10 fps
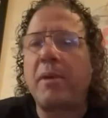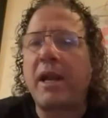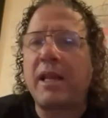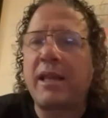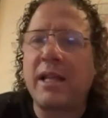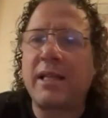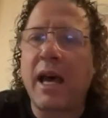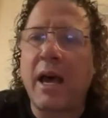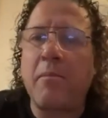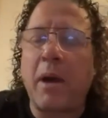But at that
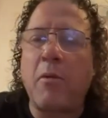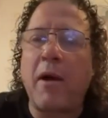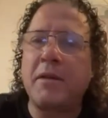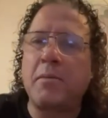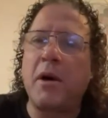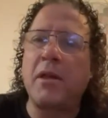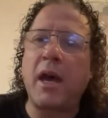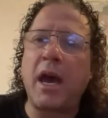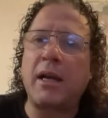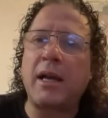time, my wife's
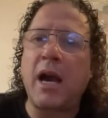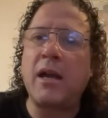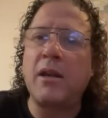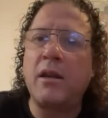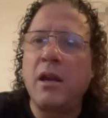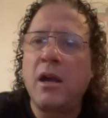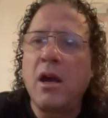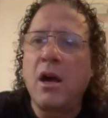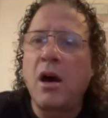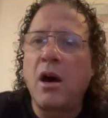mother had gotten,
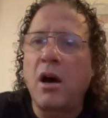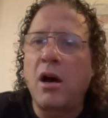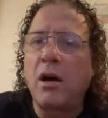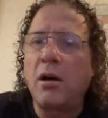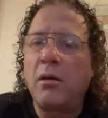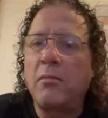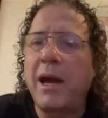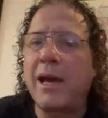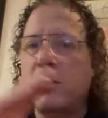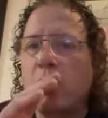
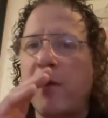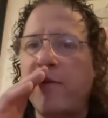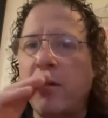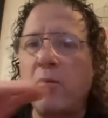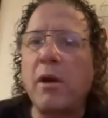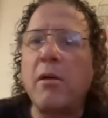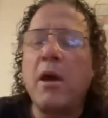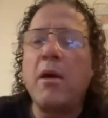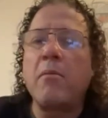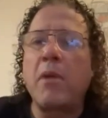my ex-wife anyway,
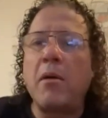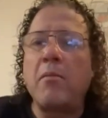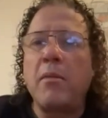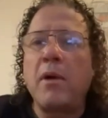but